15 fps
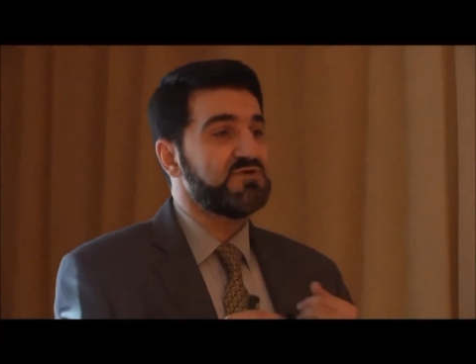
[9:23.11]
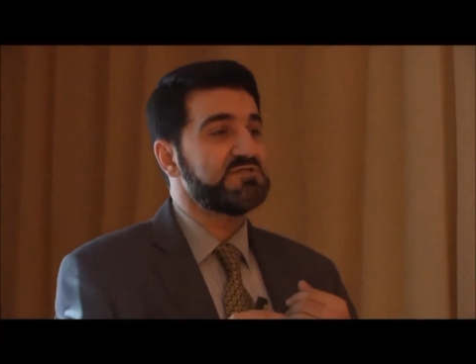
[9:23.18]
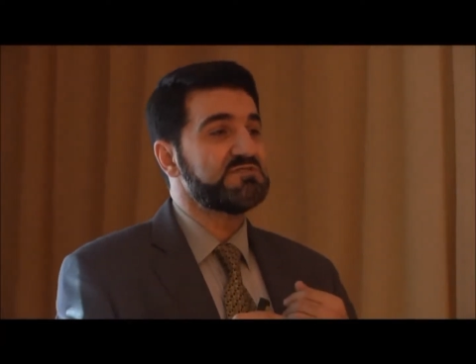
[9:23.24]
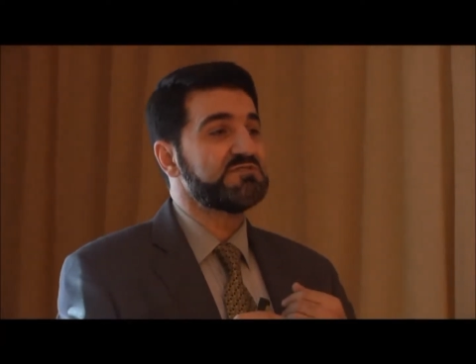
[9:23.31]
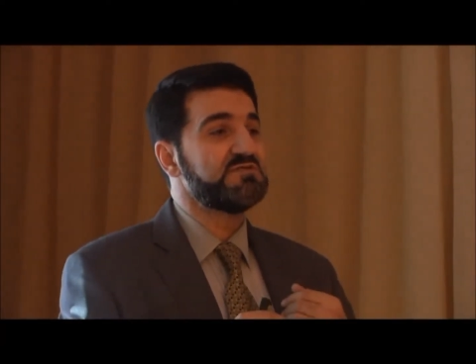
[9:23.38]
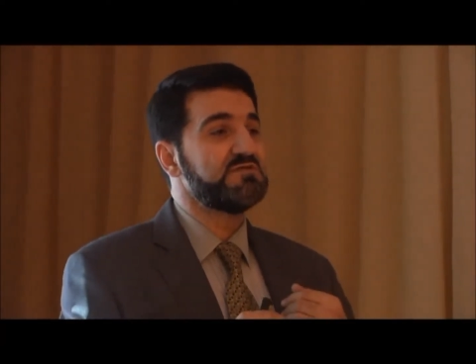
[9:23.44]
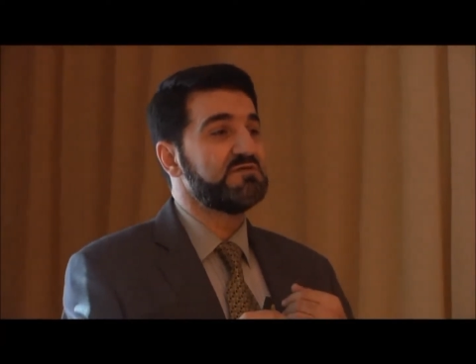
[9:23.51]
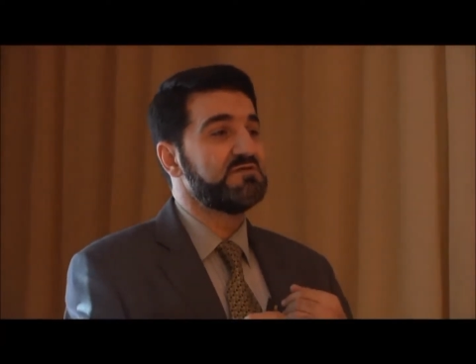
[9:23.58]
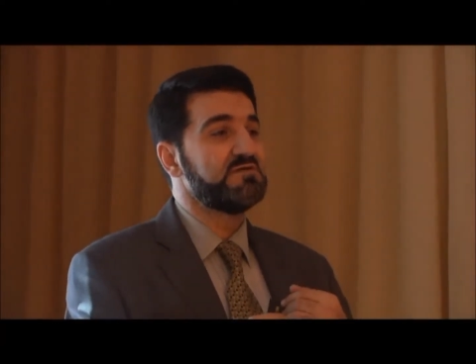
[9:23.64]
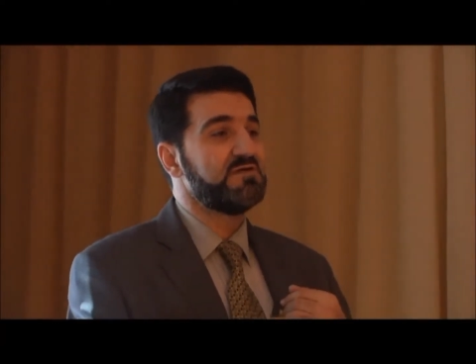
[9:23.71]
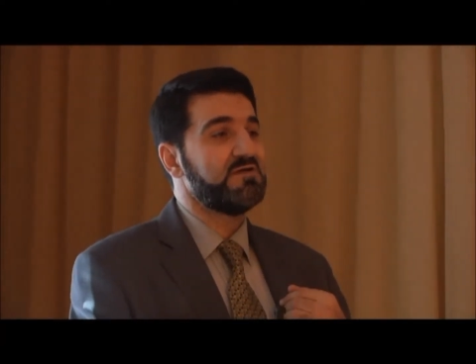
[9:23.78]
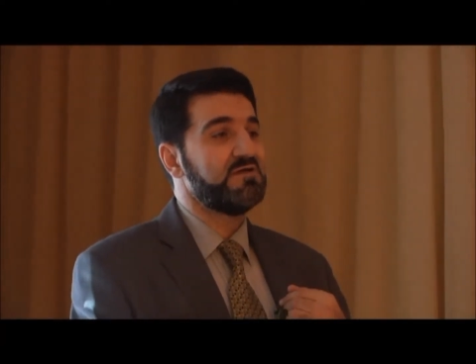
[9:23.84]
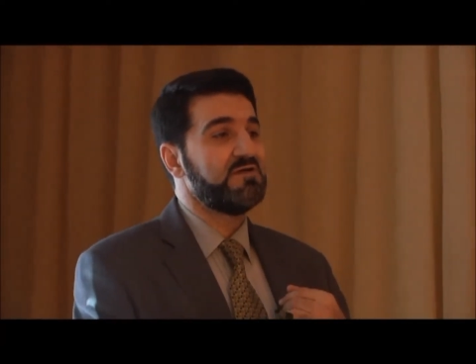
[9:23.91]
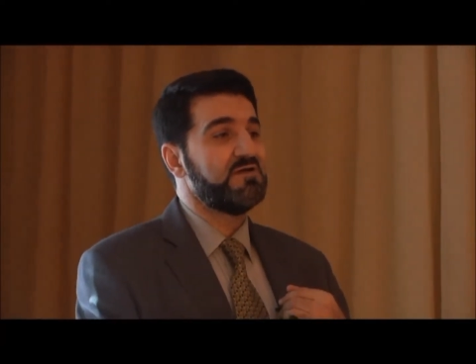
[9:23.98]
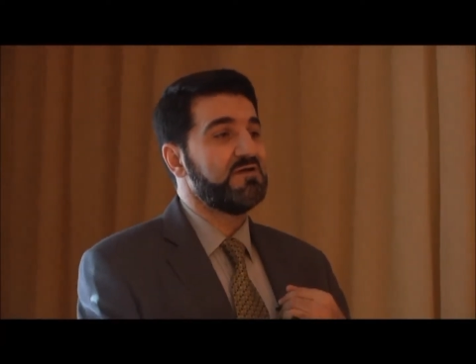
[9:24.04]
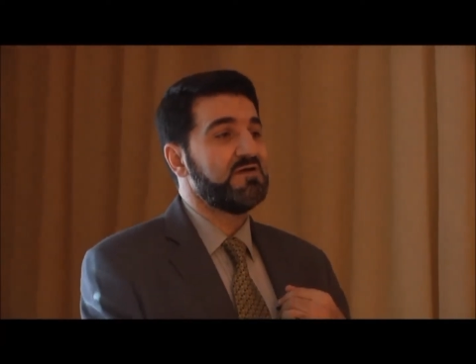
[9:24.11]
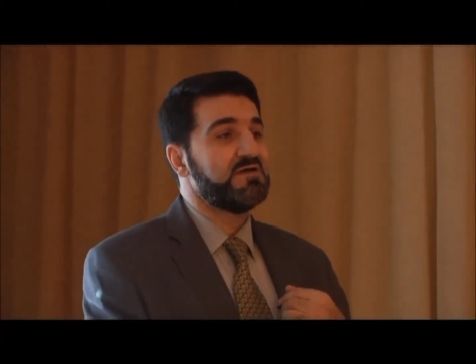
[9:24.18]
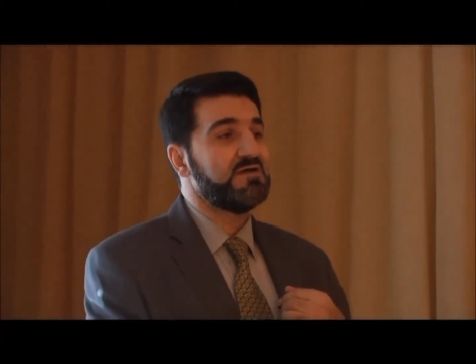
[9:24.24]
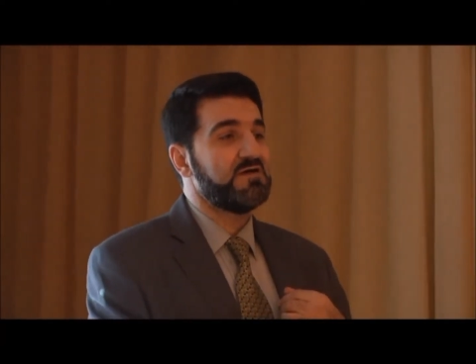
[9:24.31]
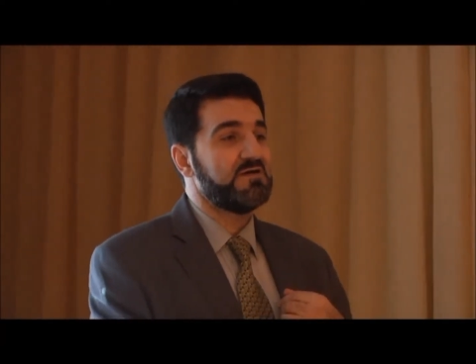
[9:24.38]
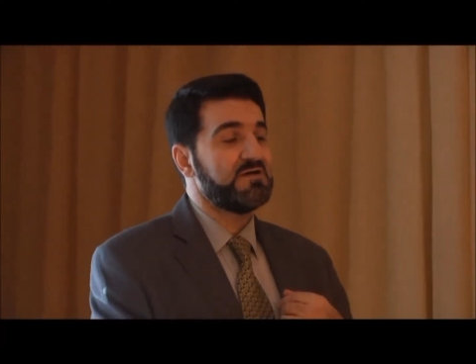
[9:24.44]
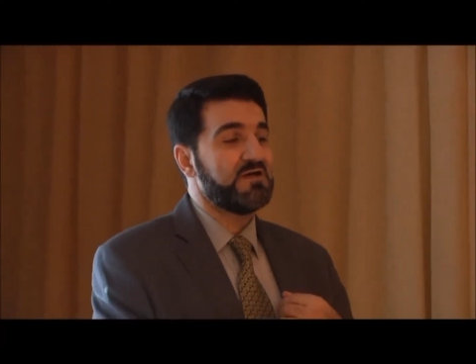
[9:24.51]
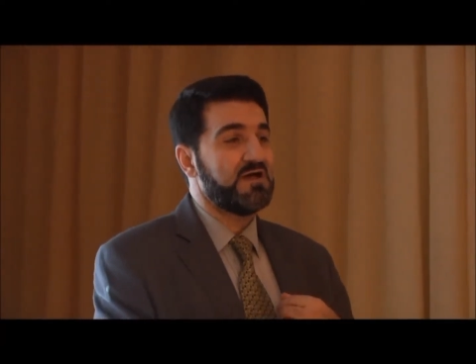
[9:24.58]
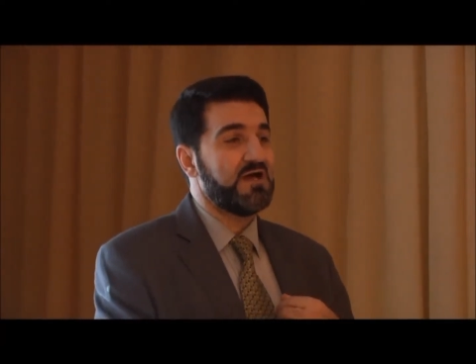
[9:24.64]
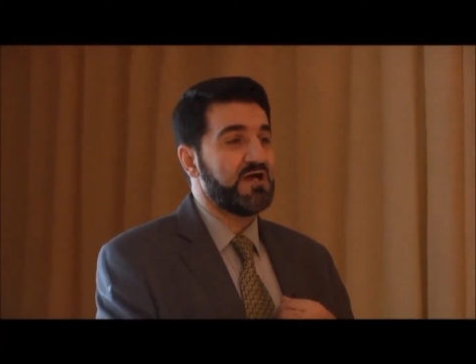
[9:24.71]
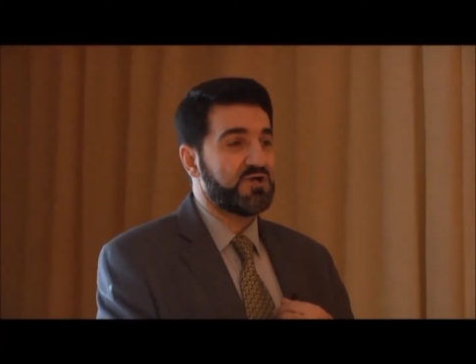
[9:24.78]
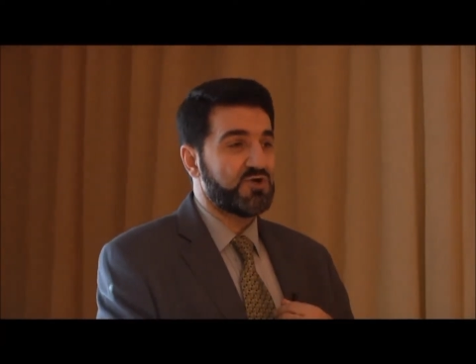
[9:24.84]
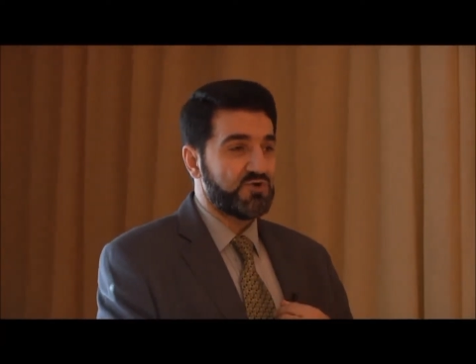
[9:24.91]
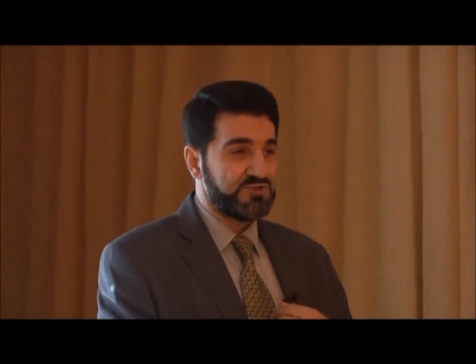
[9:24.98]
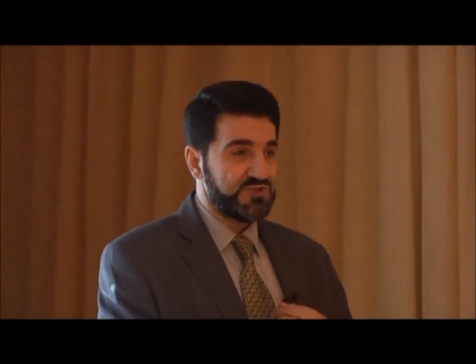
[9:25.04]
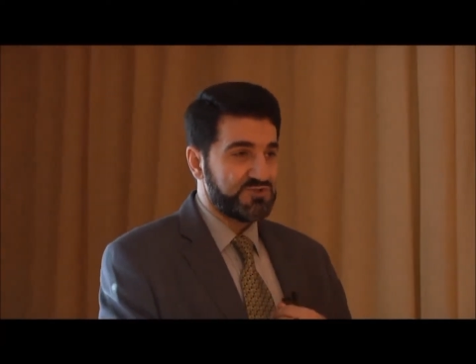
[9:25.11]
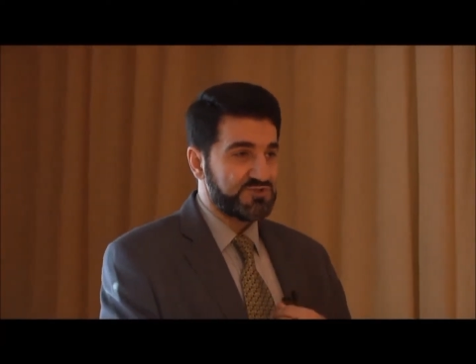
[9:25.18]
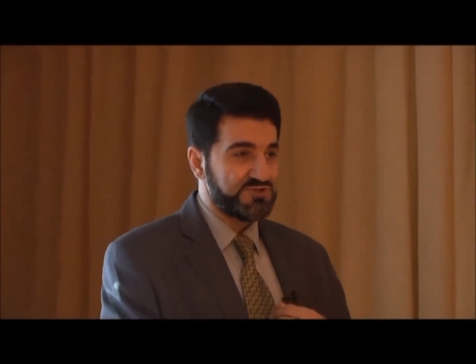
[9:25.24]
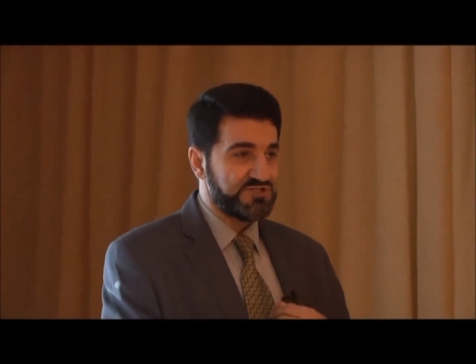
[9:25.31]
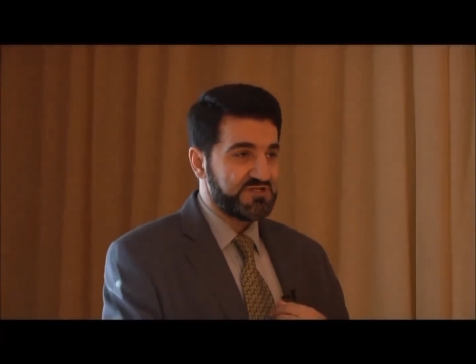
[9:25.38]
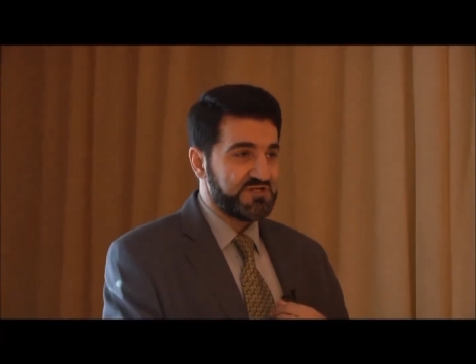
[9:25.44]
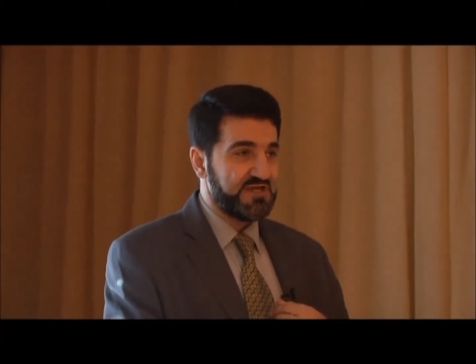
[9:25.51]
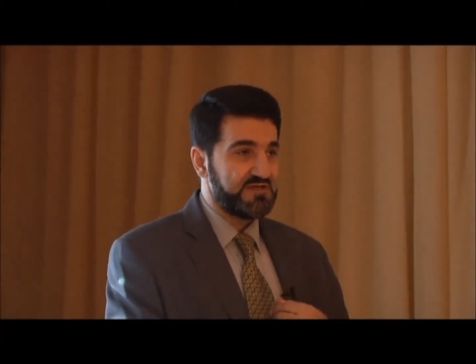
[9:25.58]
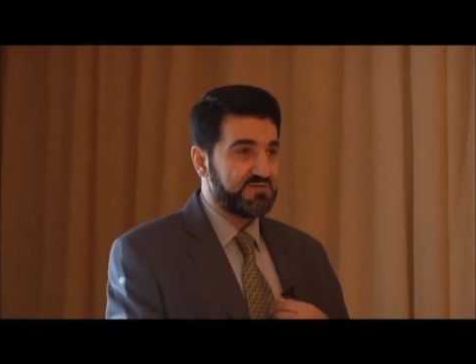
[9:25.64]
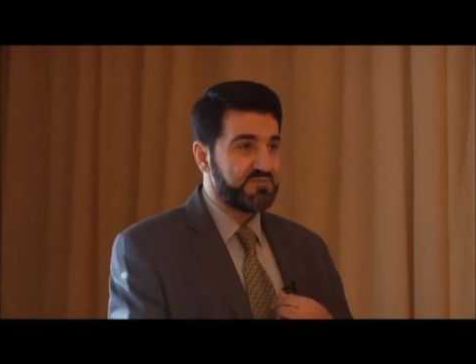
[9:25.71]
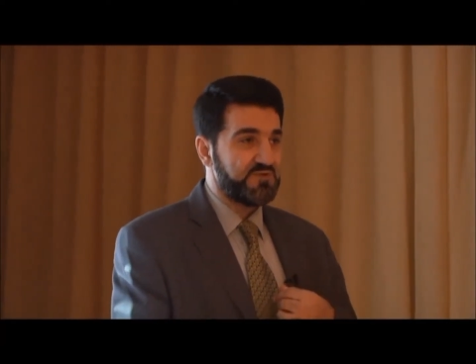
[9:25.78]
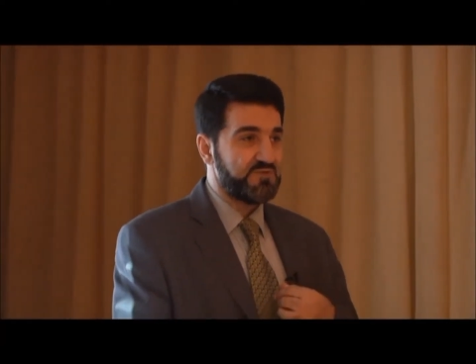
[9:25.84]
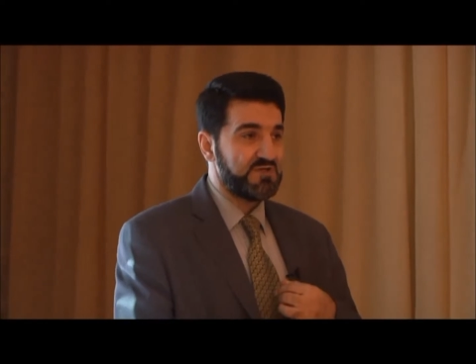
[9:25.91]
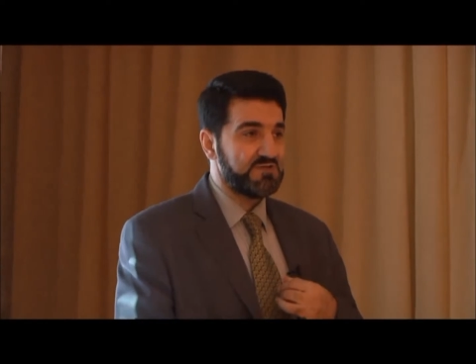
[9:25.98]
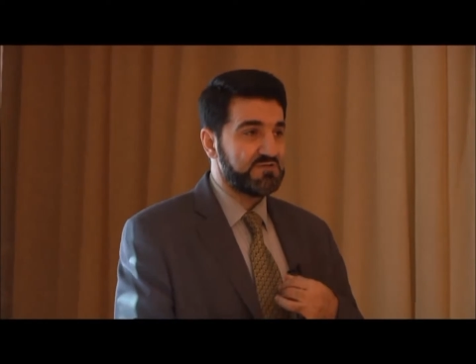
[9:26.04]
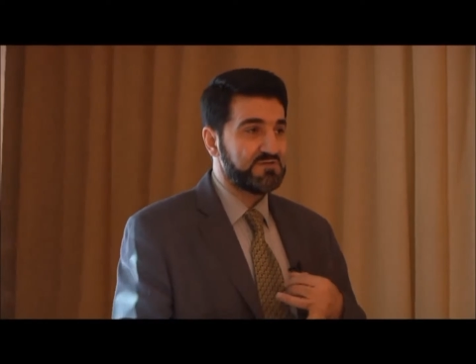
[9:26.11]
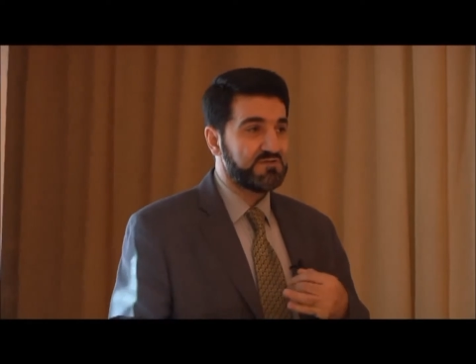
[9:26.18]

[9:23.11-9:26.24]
it's according to Sharia number one.